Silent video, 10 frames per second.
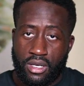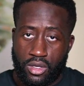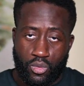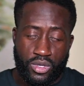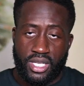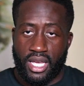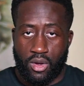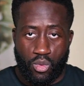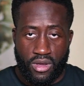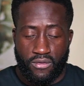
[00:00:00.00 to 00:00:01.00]
you would take
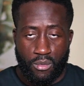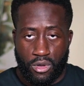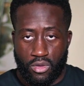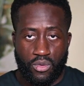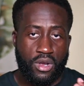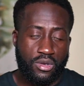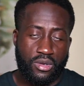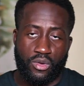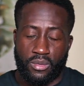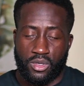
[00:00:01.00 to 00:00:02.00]
away from your
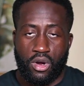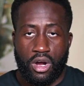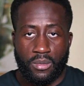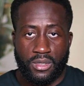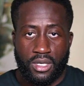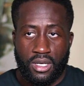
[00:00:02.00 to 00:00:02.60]
300 grams of carbs.